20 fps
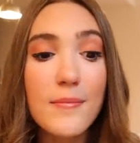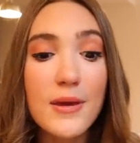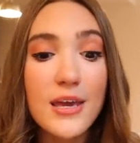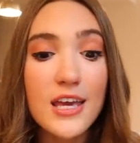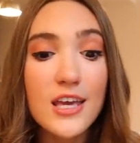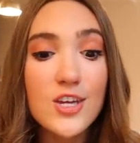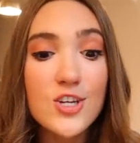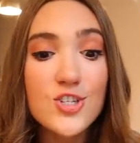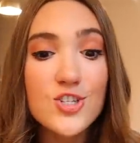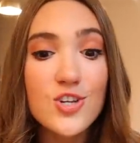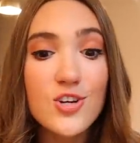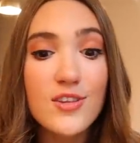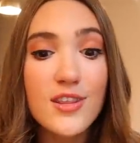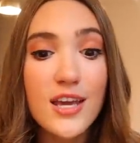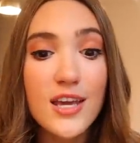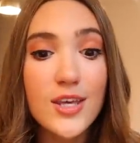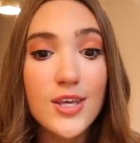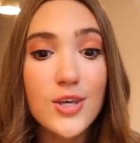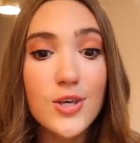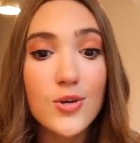making sure
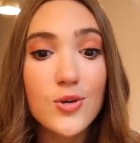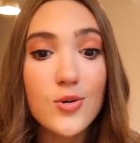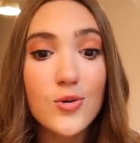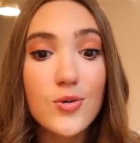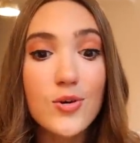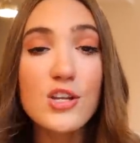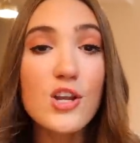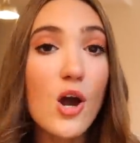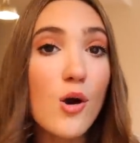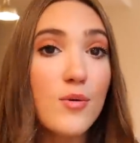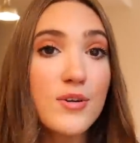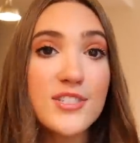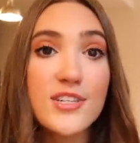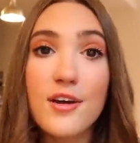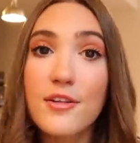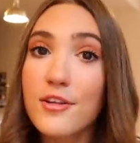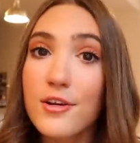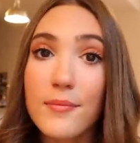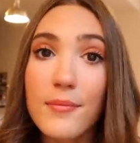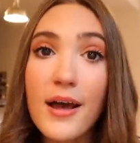that you know what's
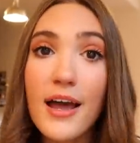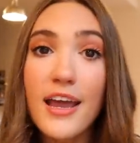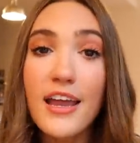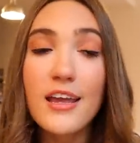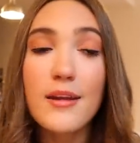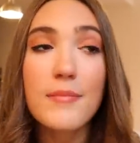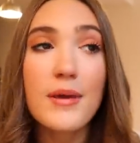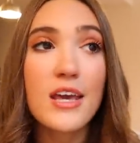on their mind,